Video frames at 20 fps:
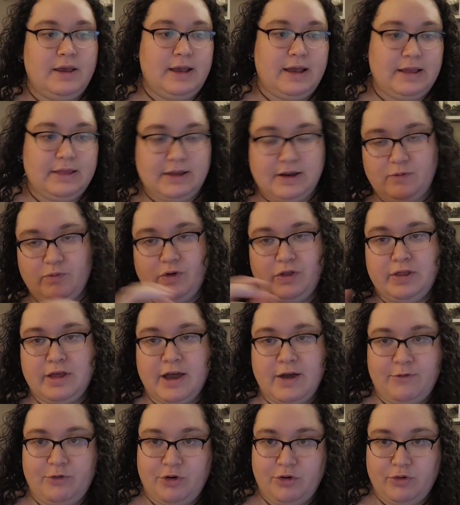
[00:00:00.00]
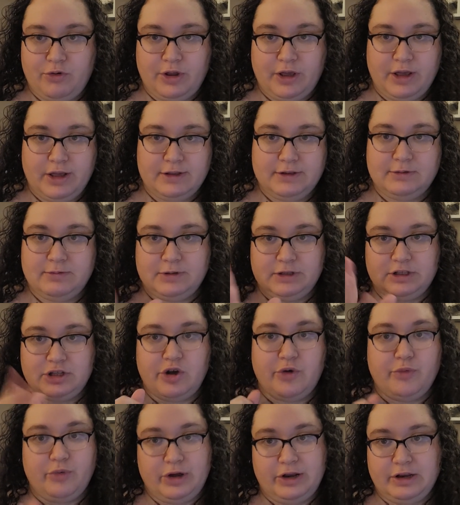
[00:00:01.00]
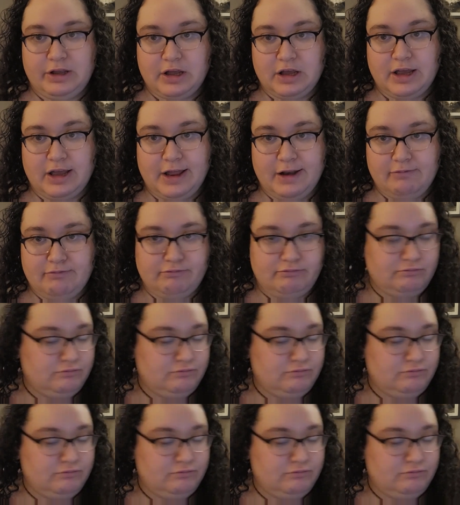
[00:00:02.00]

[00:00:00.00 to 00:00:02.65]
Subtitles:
And then when the afternoon hits, we start reading again.